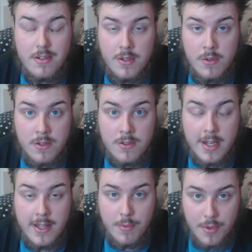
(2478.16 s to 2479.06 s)
Do you not
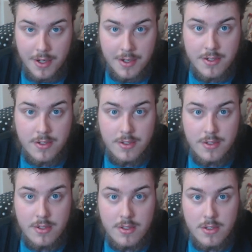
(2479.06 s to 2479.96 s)
see how that
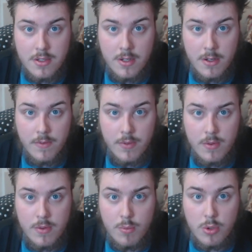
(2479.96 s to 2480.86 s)
works?
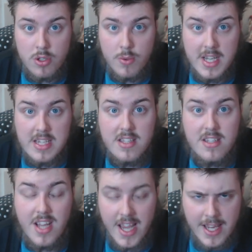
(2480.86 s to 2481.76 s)
What you're doing is
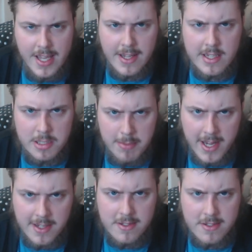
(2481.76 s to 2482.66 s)
taking
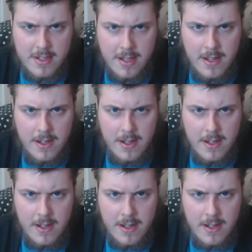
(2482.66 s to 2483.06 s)
space.